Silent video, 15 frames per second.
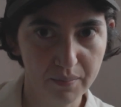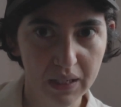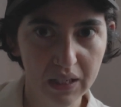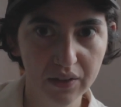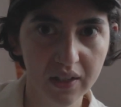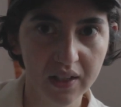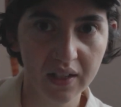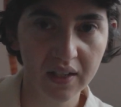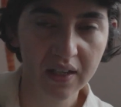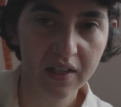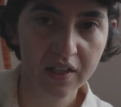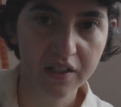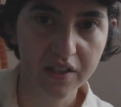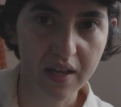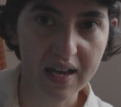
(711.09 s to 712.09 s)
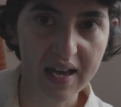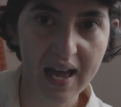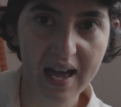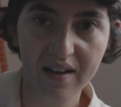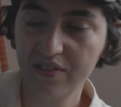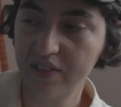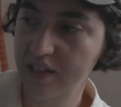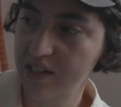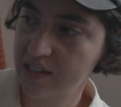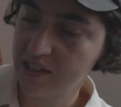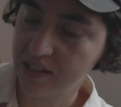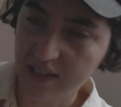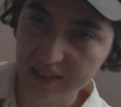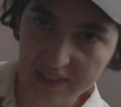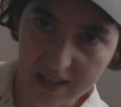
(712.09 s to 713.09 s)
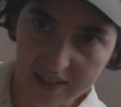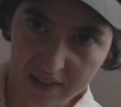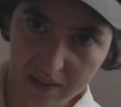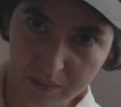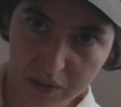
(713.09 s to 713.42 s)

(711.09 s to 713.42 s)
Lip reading: look. So I have this denim